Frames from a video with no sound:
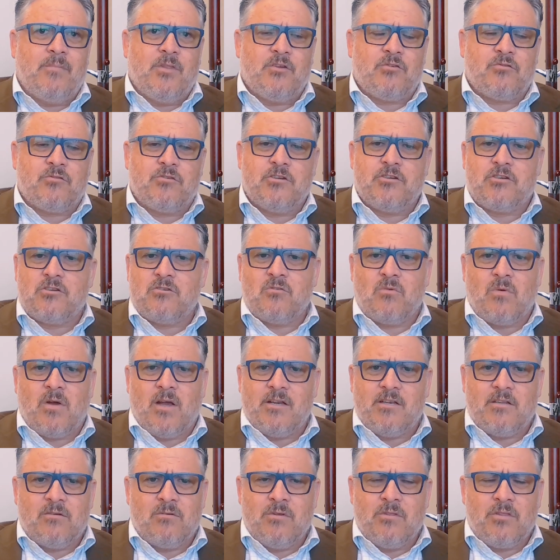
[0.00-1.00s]
traditional way
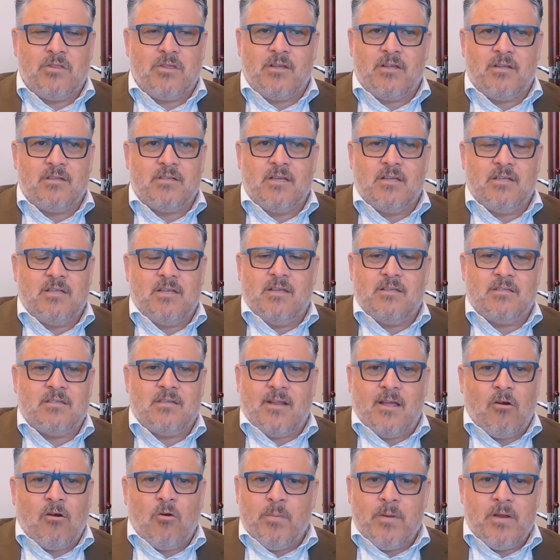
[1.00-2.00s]
of doing things isn't
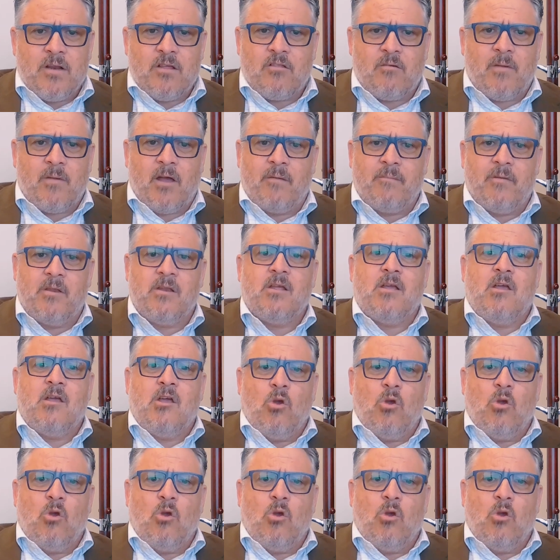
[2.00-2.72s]
helping at the moment.